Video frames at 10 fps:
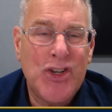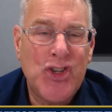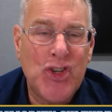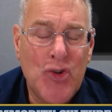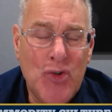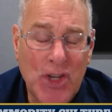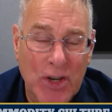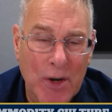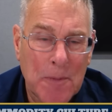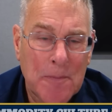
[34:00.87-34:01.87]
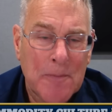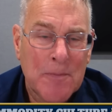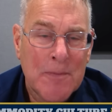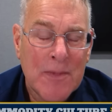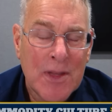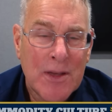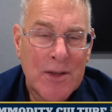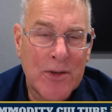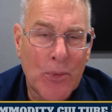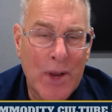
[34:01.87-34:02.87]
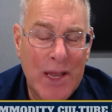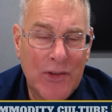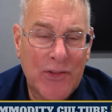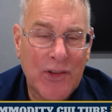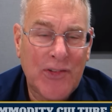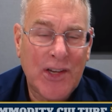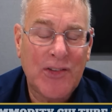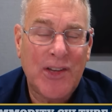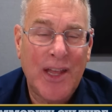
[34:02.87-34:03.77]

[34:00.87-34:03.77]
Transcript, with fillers: a junior could raise the six